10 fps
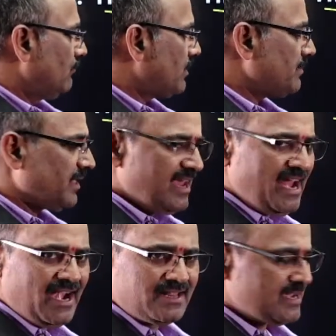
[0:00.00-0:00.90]
from the
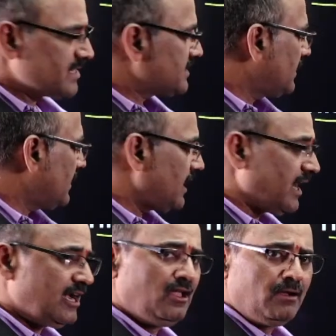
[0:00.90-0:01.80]
heat rejection
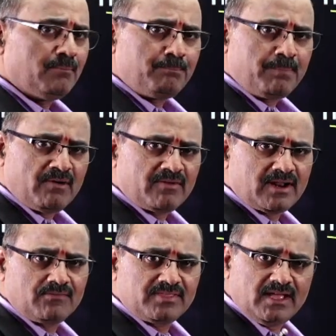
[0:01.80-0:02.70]
and power
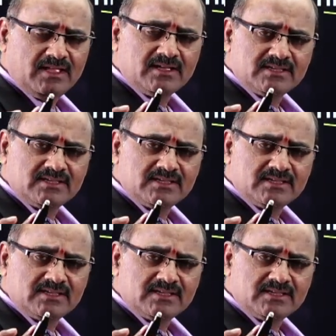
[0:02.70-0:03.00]
of the